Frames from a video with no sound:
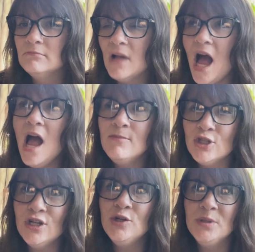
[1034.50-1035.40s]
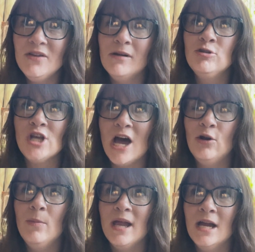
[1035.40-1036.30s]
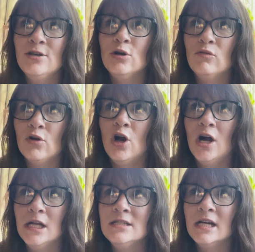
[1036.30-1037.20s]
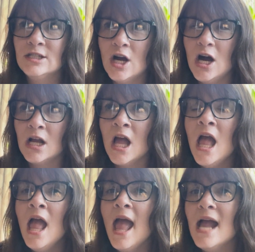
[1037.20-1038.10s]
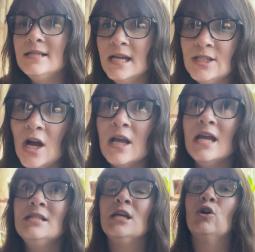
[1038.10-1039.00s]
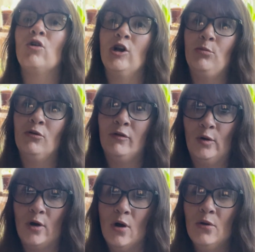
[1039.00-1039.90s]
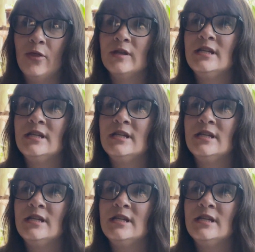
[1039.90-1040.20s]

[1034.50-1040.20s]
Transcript: I'm starting to believe I'm shadow banned over on TikTok. And TikTok is incredible for growth.